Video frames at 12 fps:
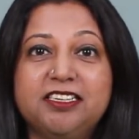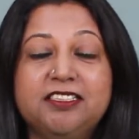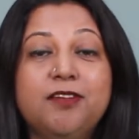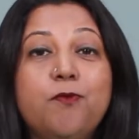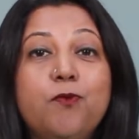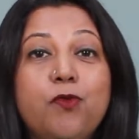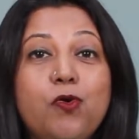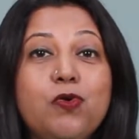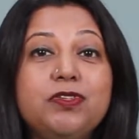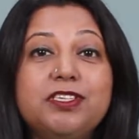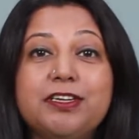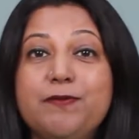the
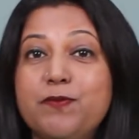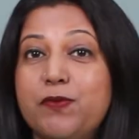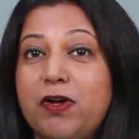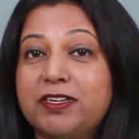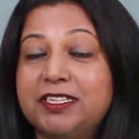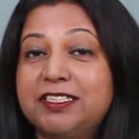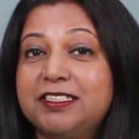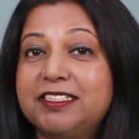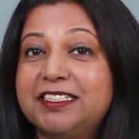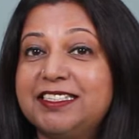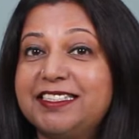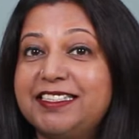most
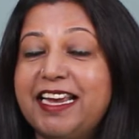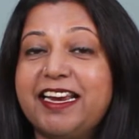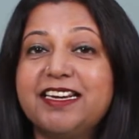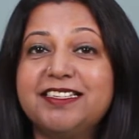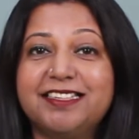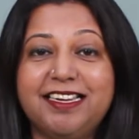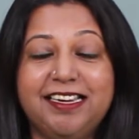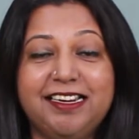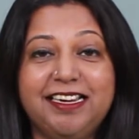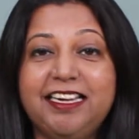important second skill